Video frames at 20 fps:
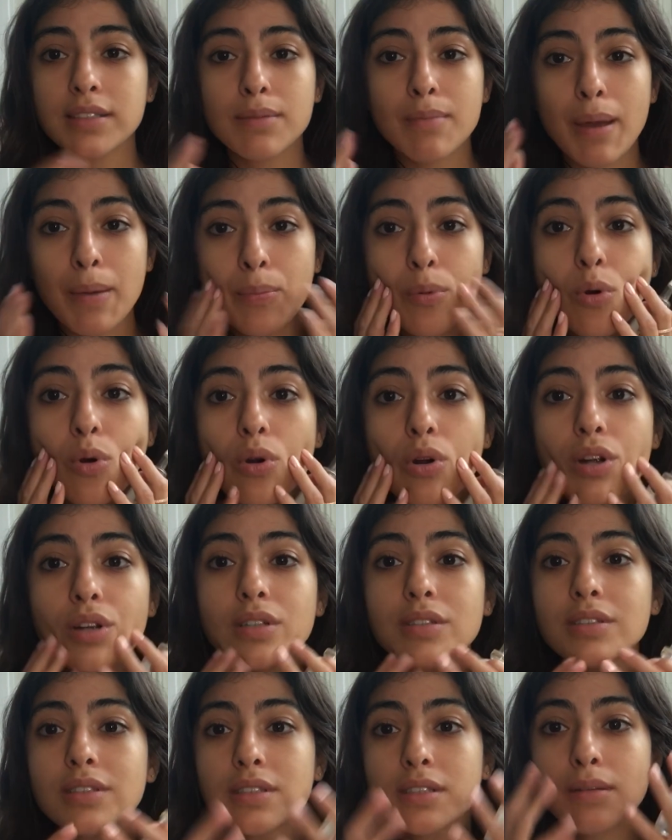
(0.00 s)
to my
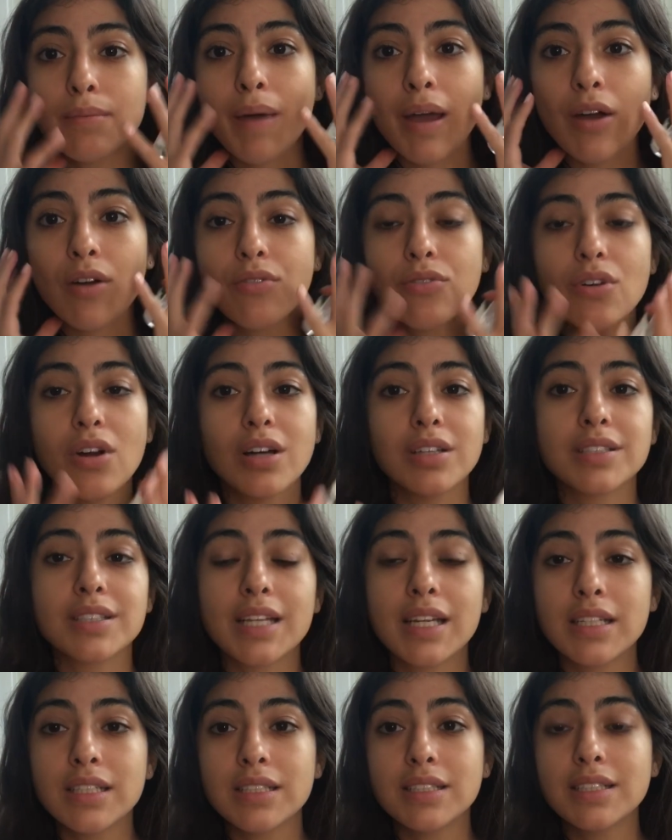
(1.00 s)
pores, to my overall
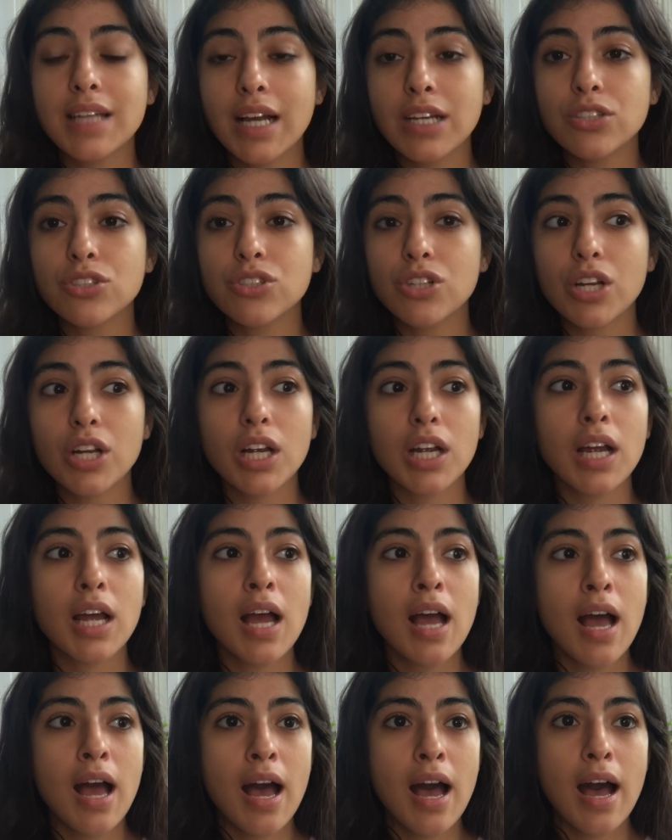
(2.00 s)
skin texture.
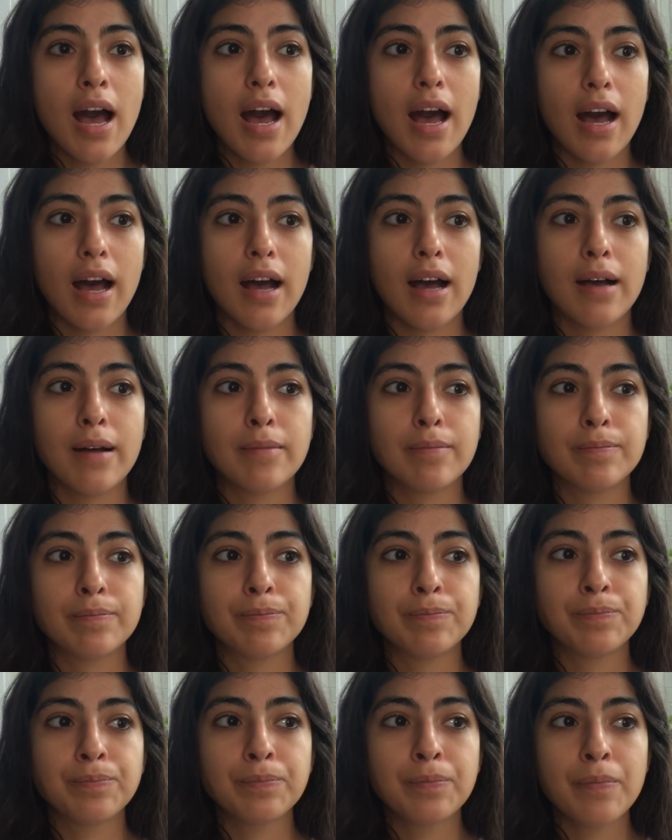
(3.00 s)

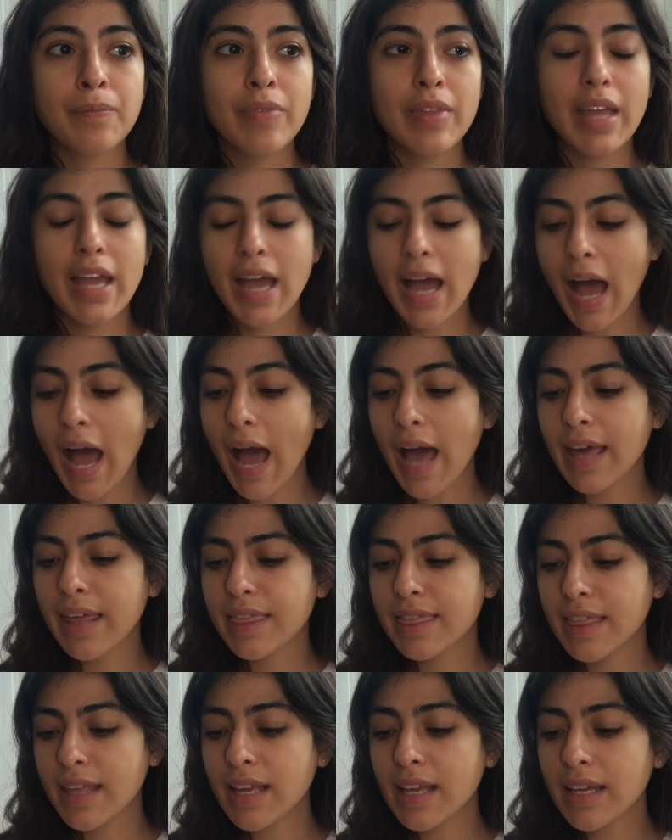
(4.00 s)
I
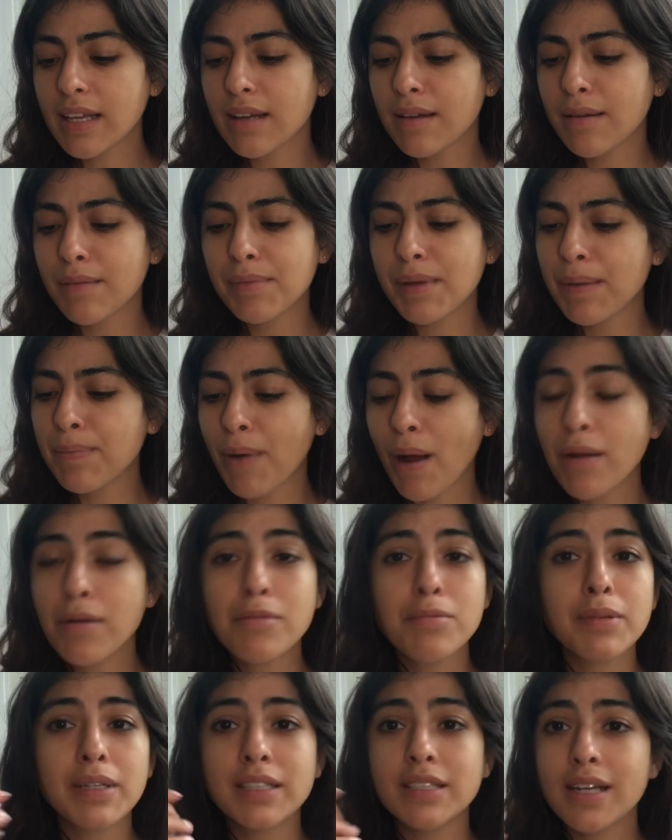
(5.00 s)
think it
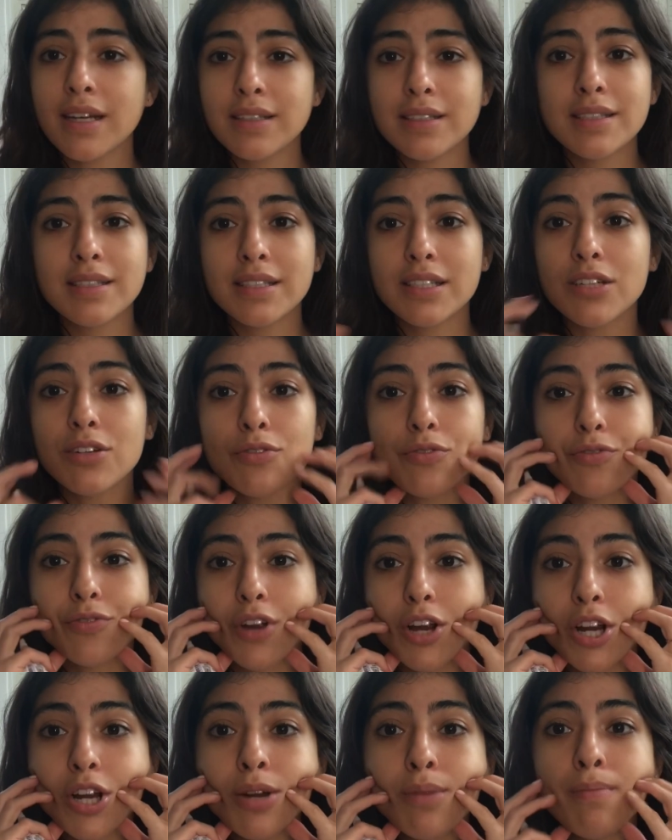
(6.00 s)
probably does still
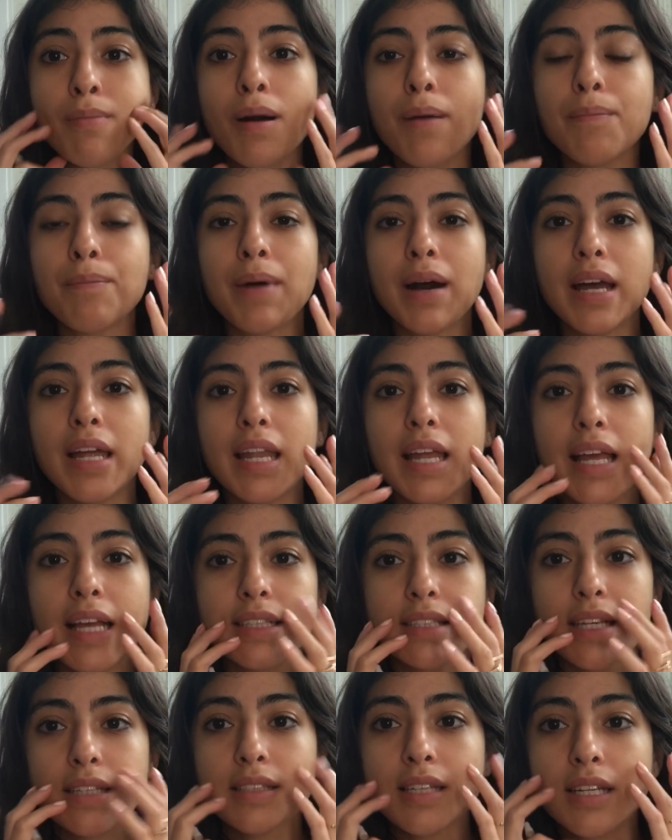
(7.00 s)
firm, but
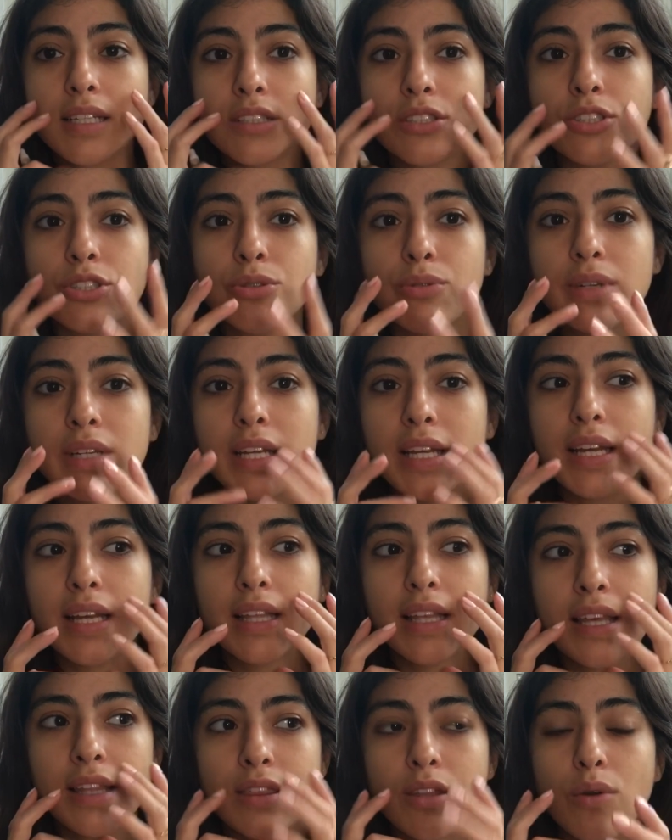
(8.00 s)
it doesn't do it
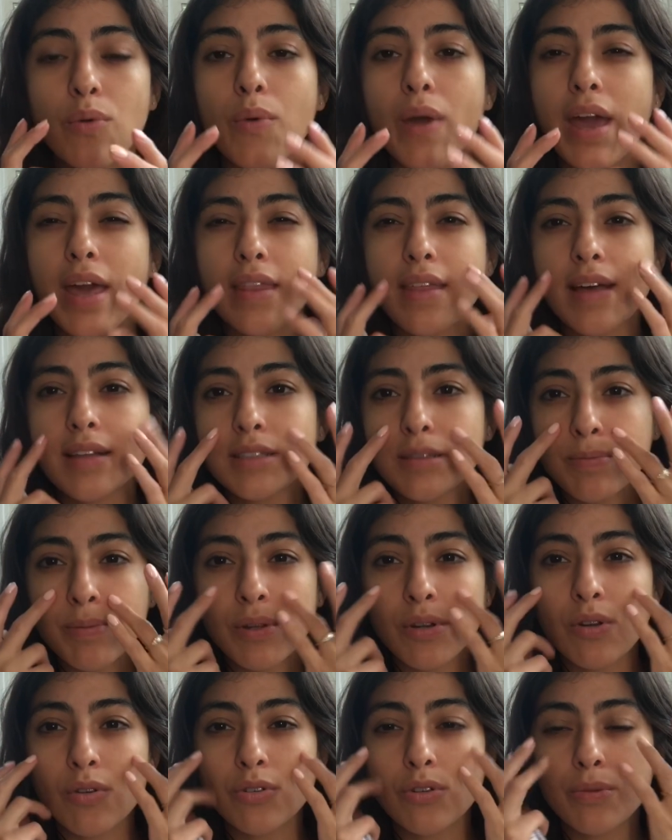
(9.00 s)
in the way that
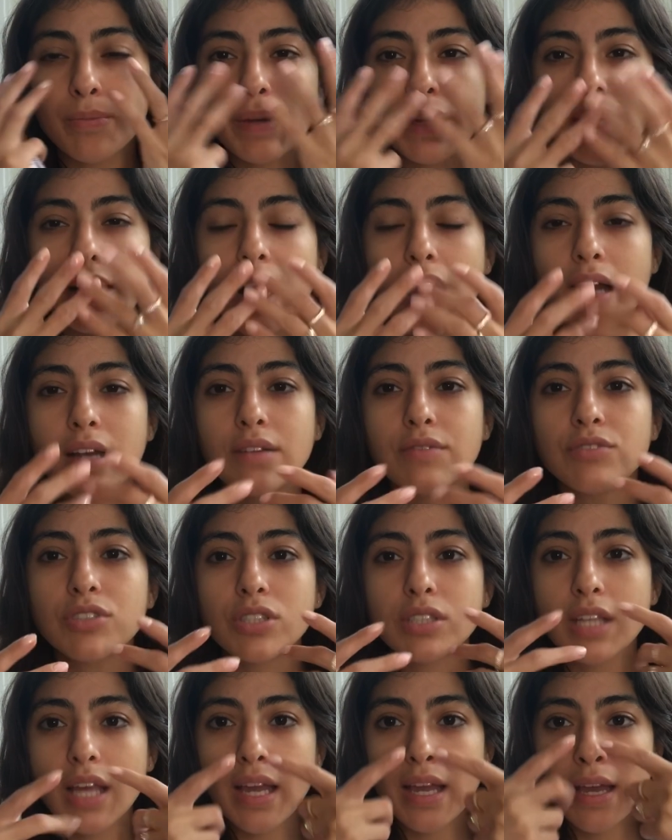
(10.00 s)
Splenodermine kind of
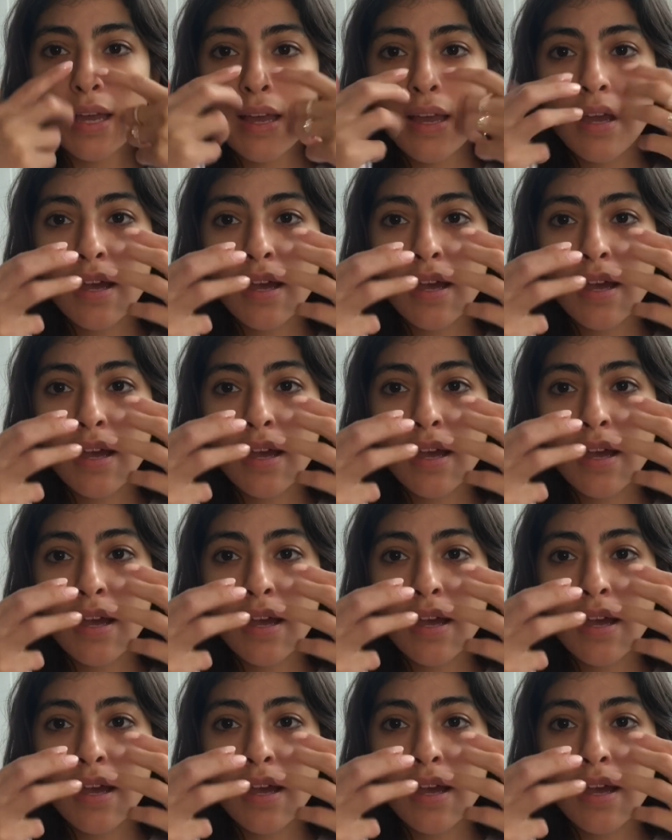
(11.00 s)
just like